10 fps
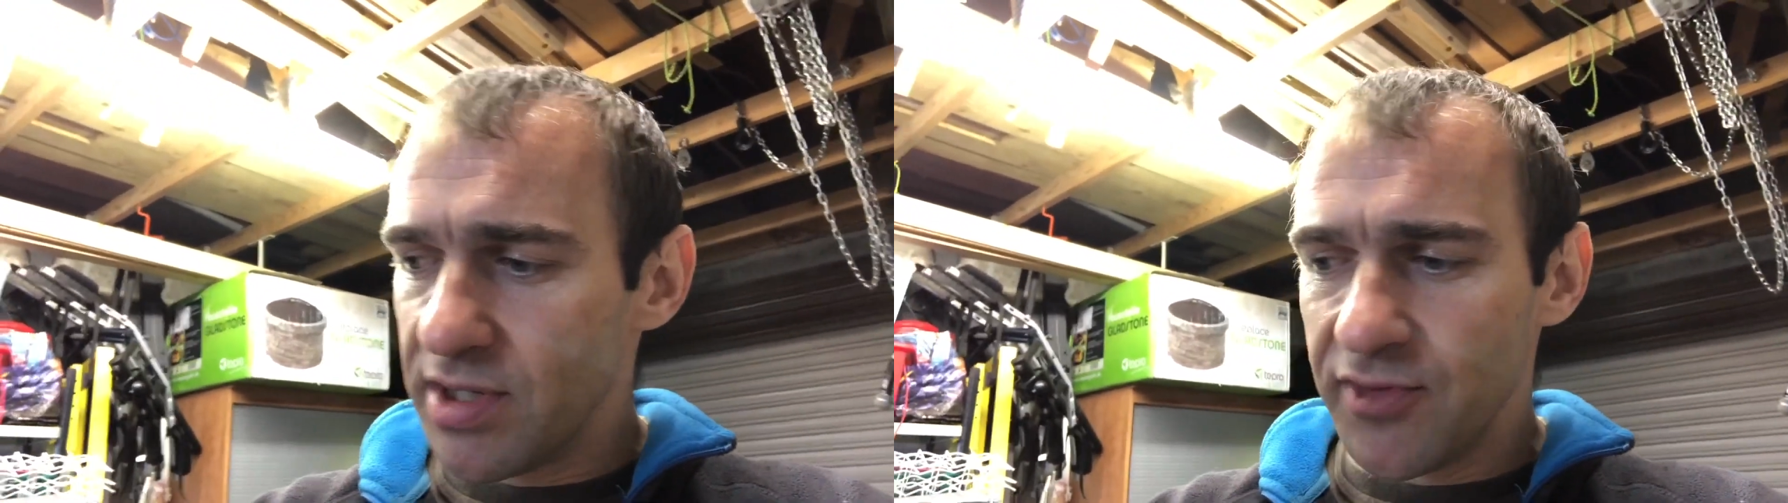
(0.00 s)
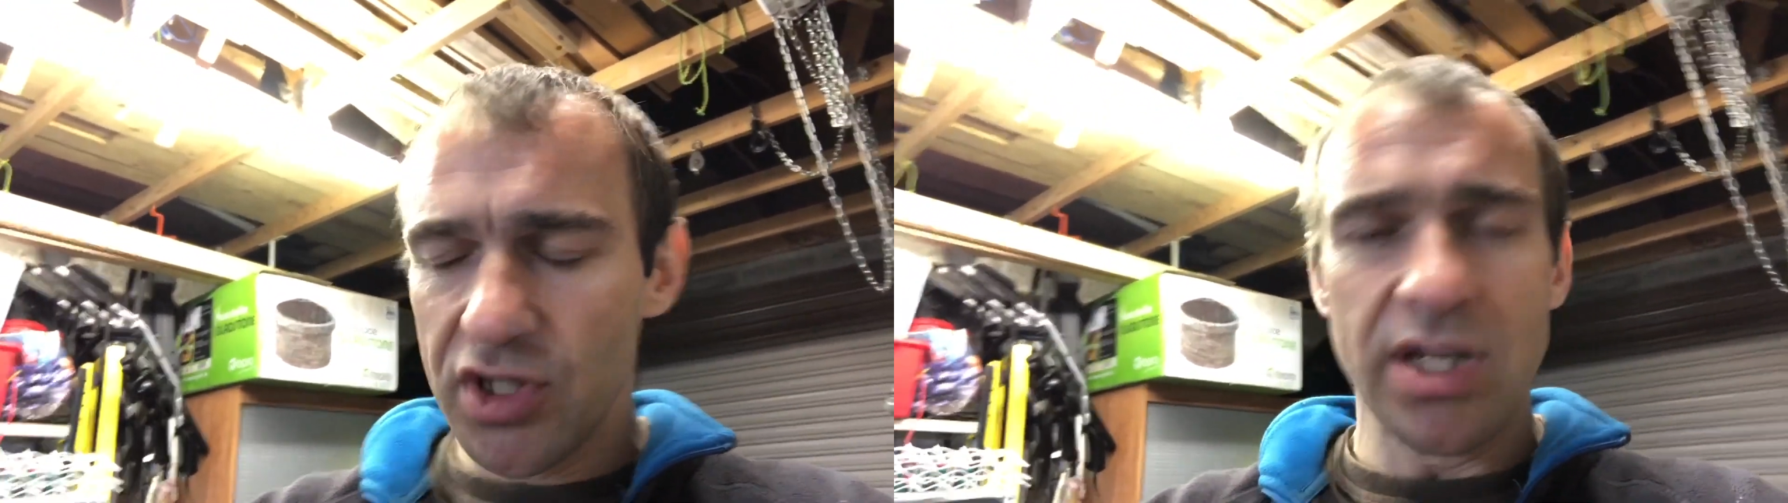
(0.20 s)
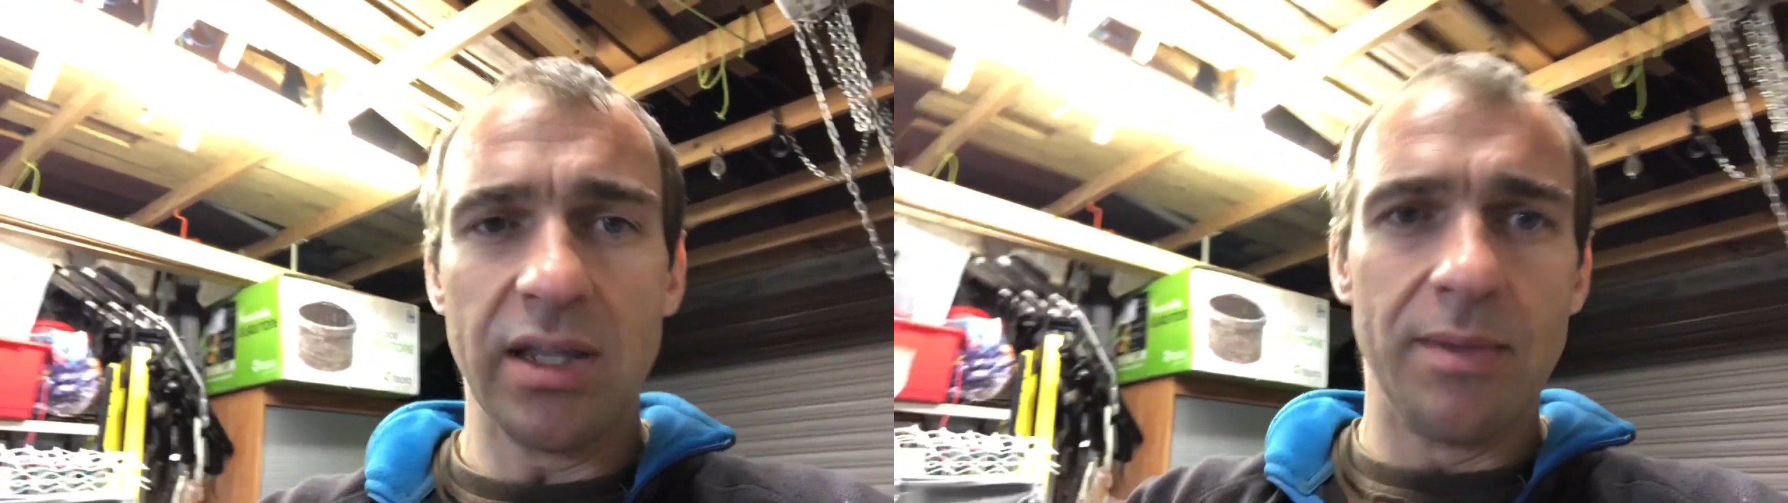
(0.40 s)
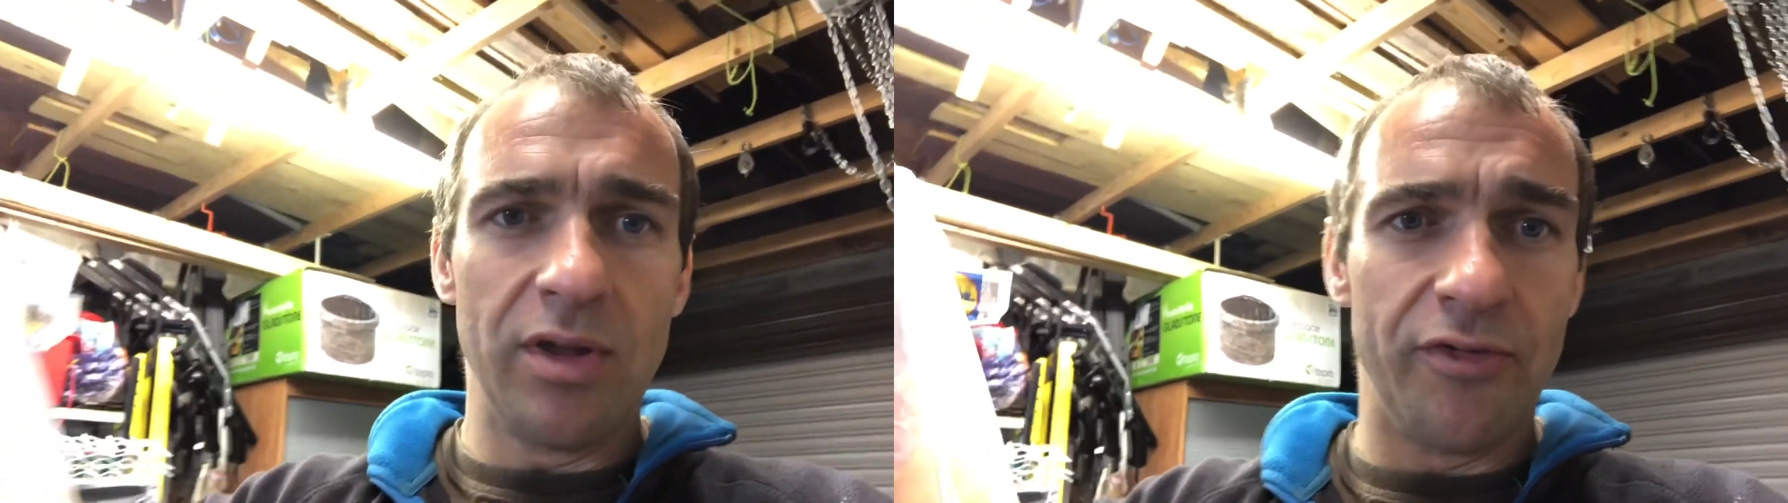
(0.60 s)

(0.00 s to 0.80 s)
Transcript: so I've just taken them out of the